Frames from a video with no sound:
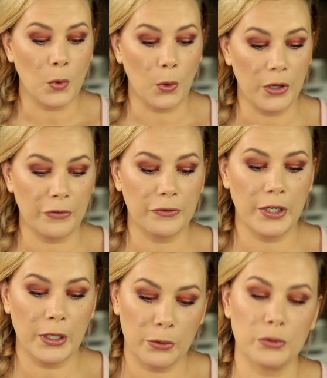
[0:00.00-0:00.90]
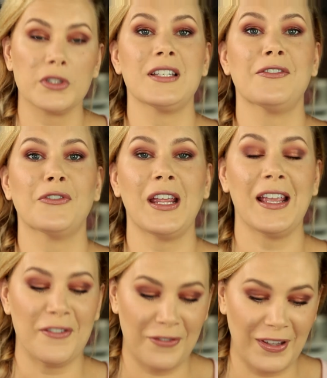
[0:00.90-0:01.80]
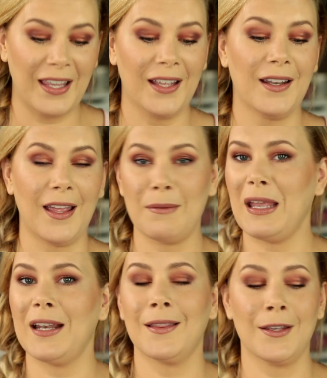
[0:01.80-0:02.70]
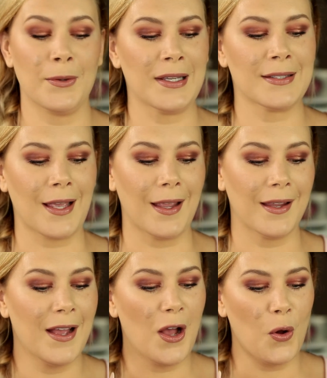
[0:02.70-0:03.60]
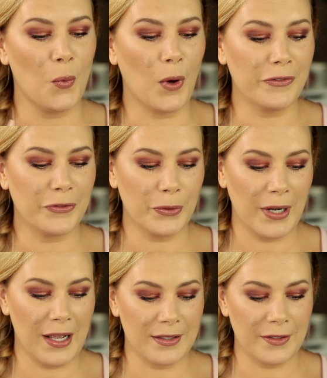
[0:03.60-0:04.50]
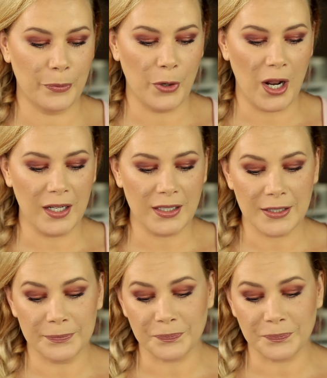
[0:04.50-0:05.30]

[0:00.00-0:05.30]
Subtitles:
oil-free, cruelty-free, vegan, and made in the USA. 1 fluid ounce of product.